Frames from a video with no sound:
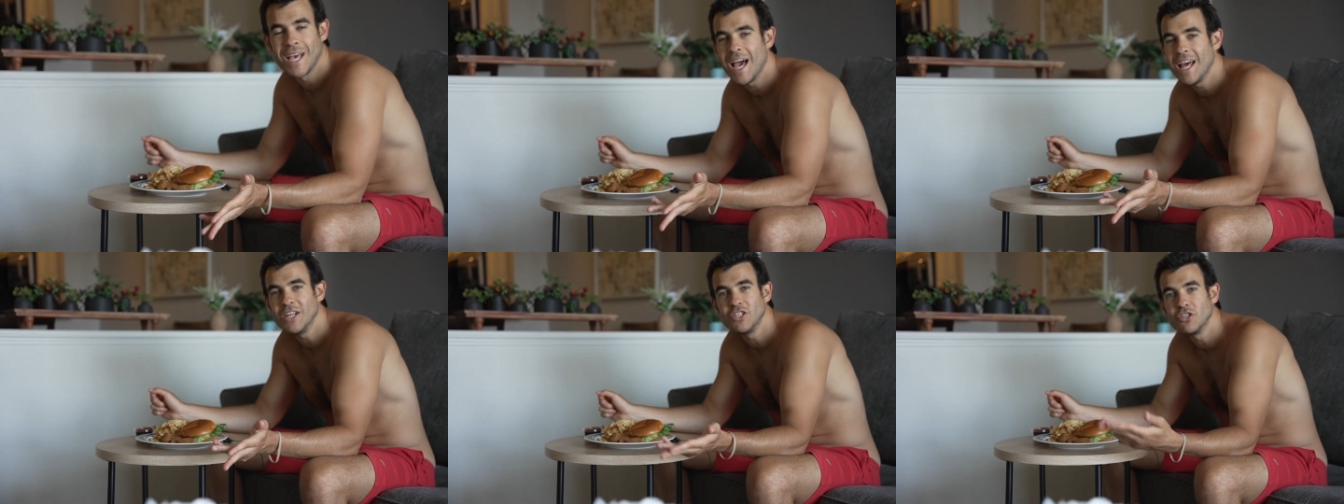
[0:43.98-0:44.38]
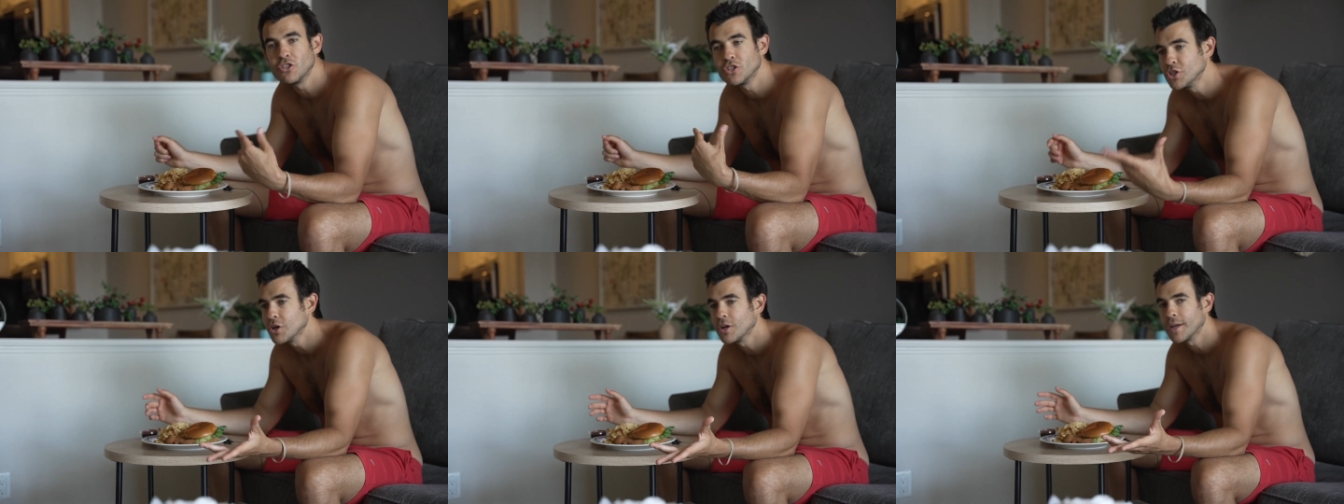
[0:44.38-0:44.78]
how did your
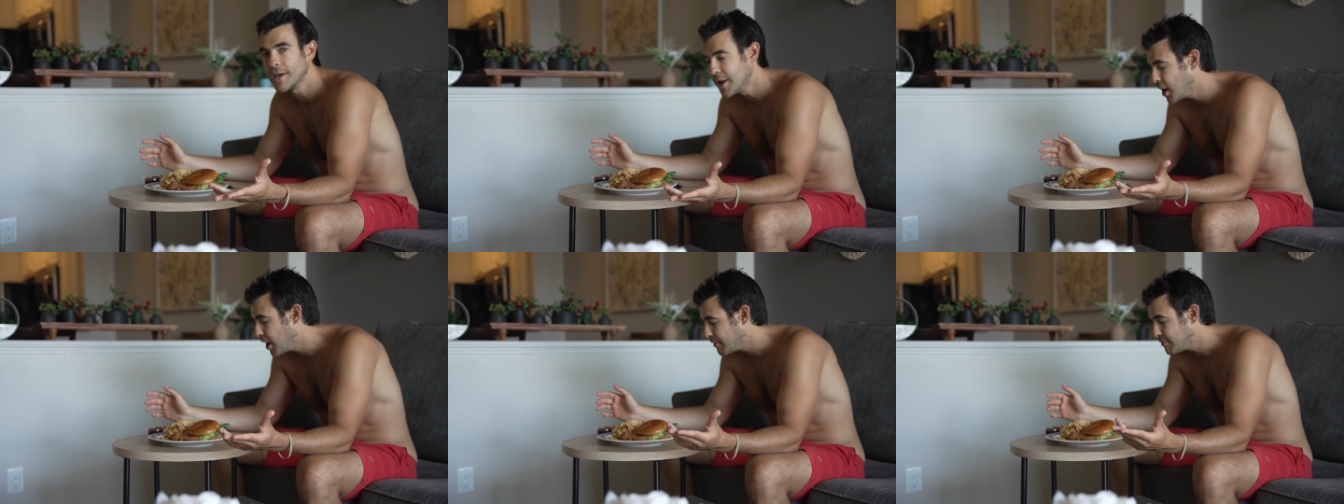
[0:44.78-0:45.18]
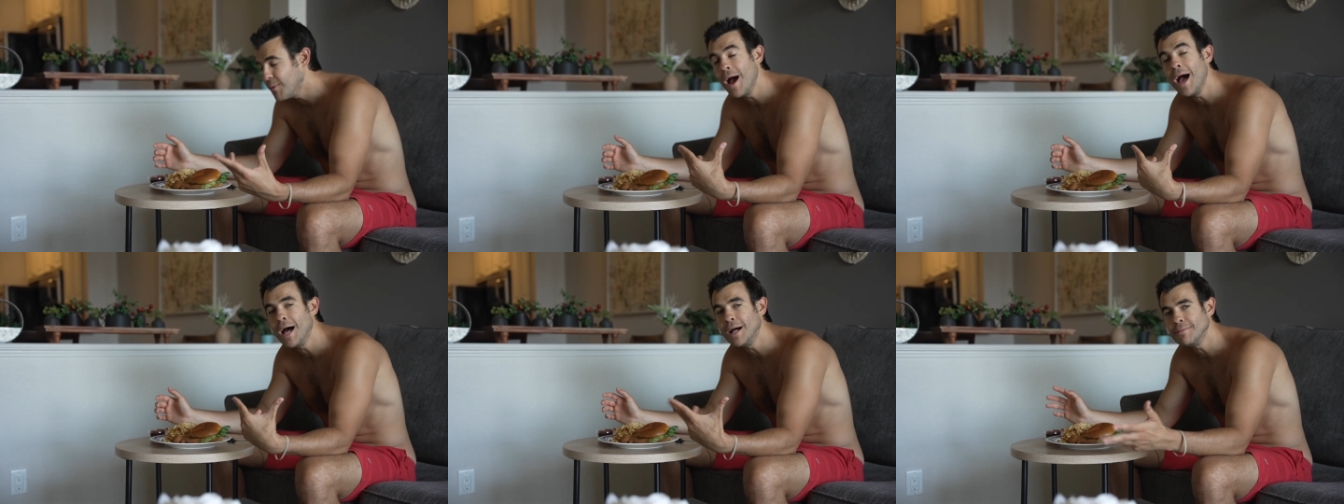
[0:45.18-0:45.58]
shirt get off?
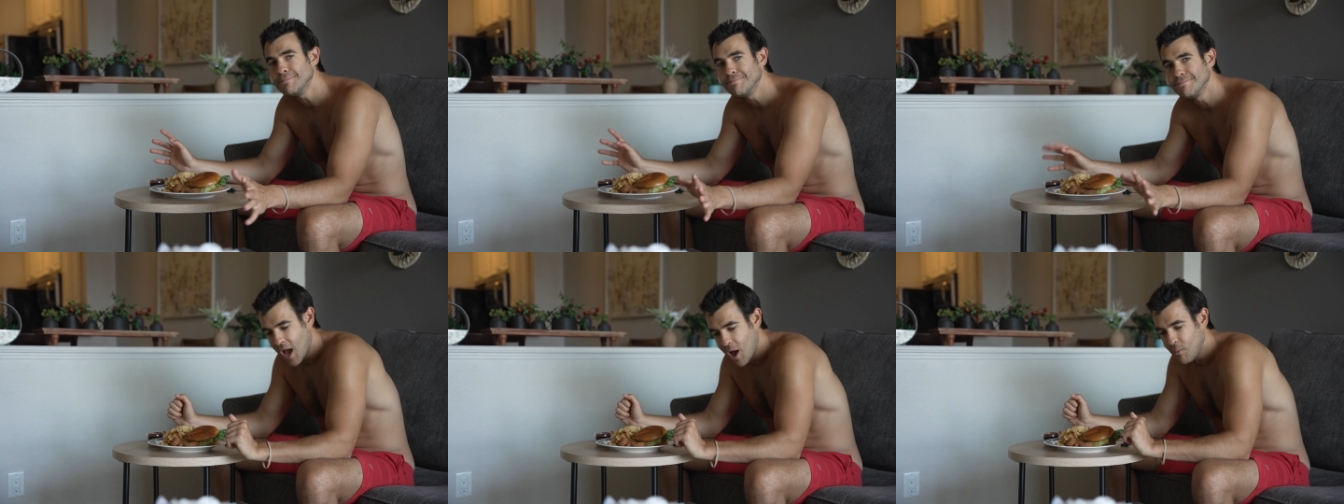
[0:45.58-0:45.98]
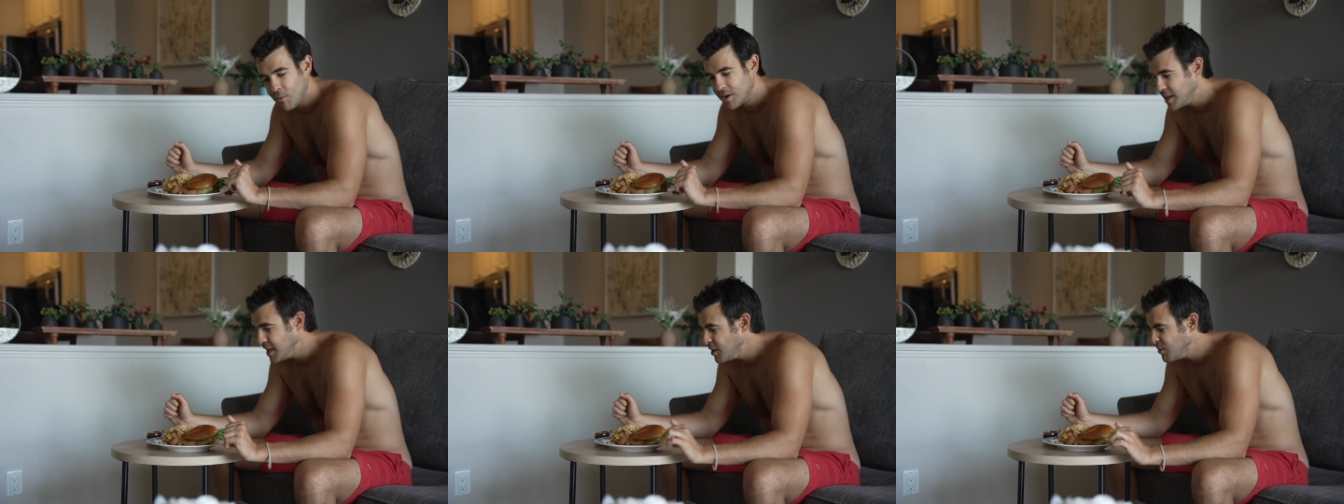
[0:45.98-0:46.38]
Well, I
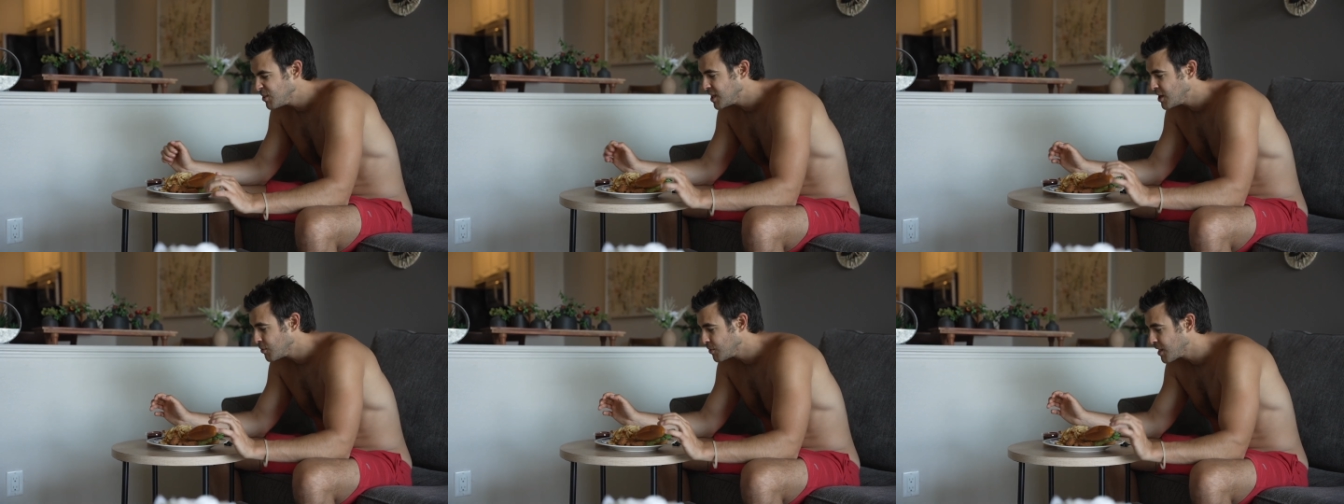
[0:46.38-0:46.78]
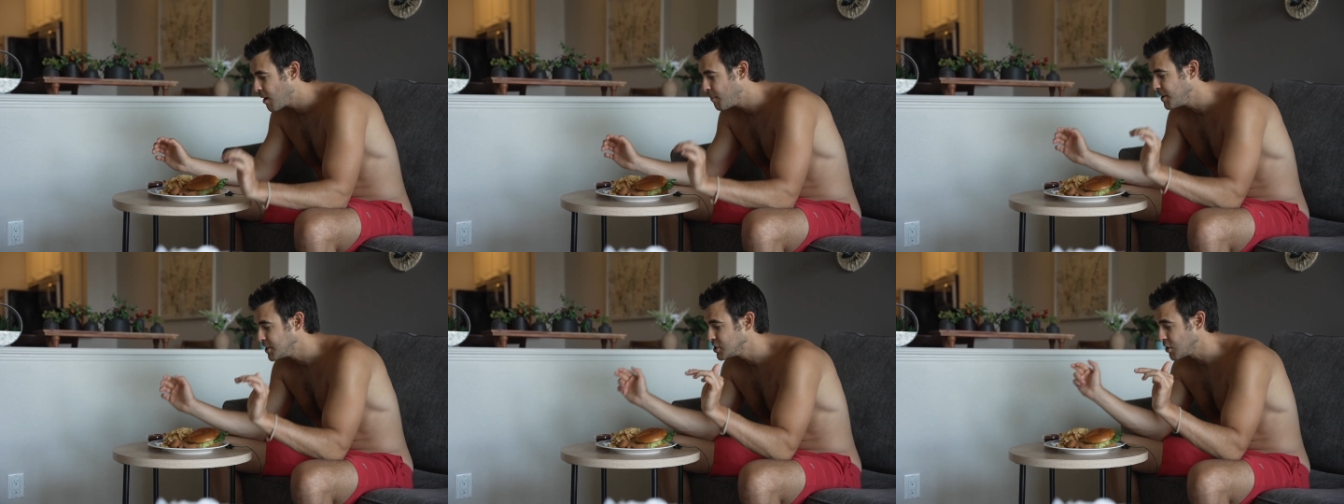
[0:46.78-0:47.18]
wanna eat here without
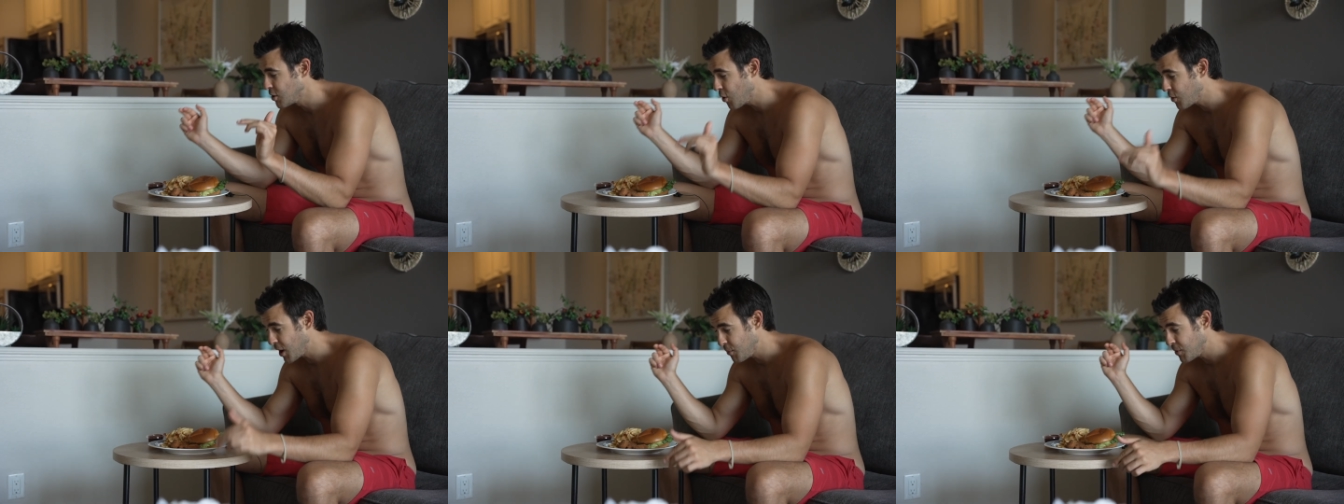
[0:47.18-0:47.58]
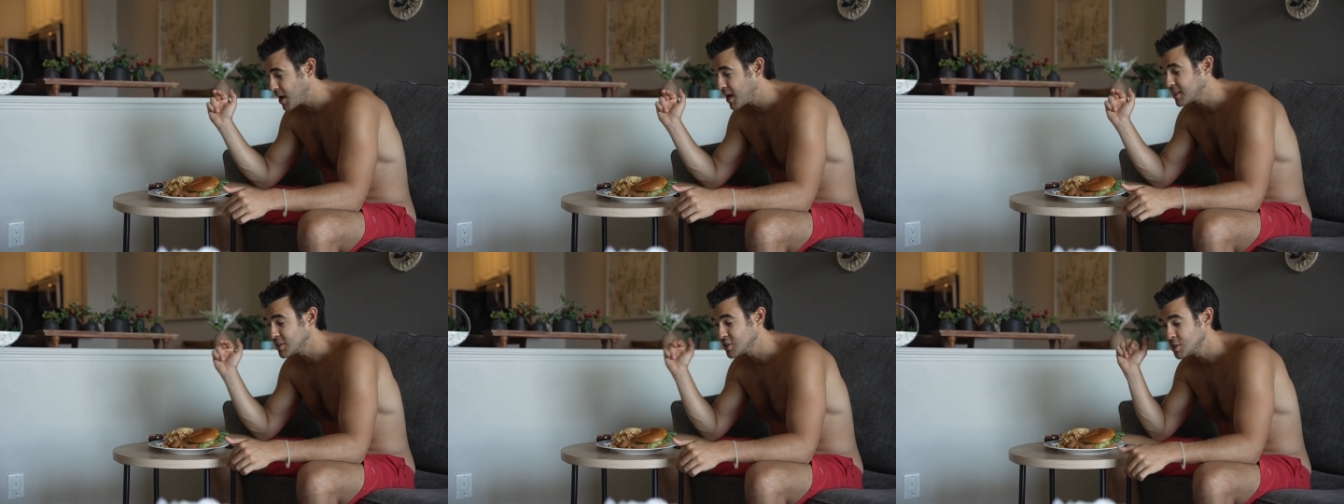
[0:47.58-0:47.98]
my shirt. Okay, we
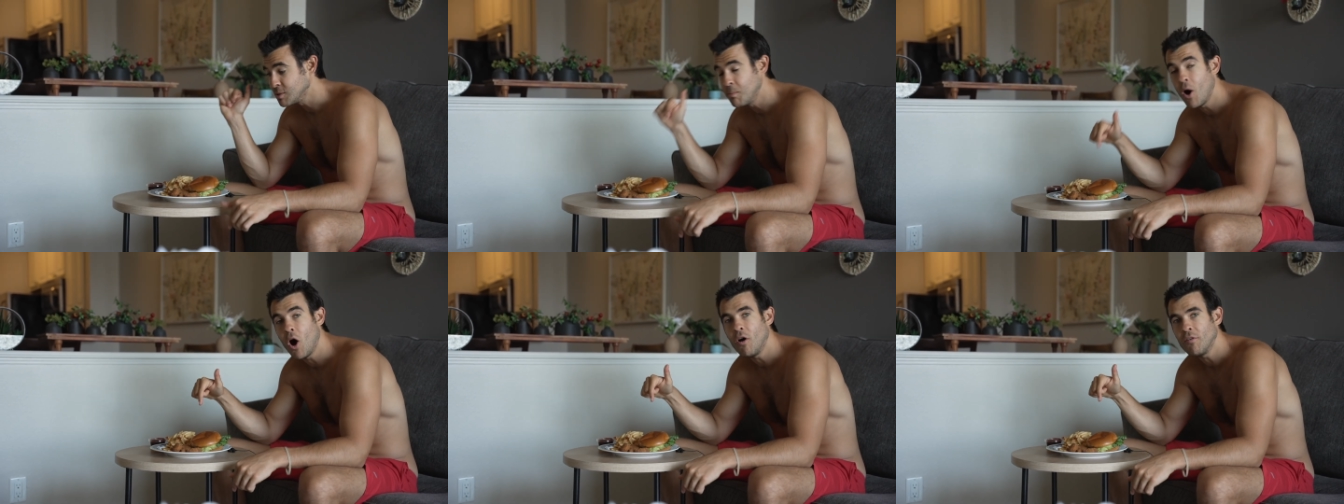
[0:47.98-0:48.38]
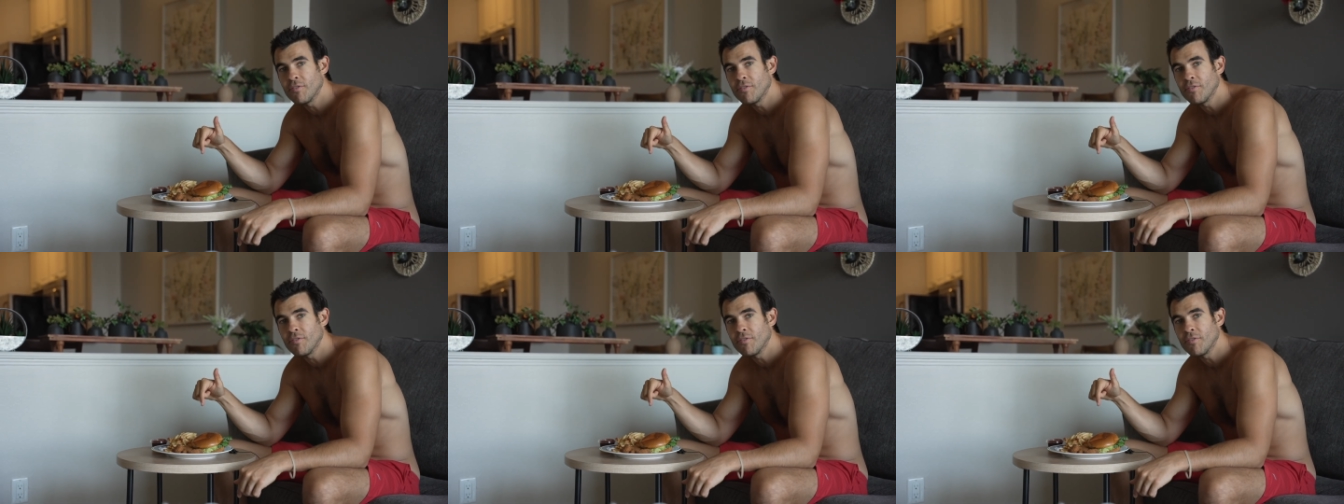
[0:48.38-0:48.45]
got the small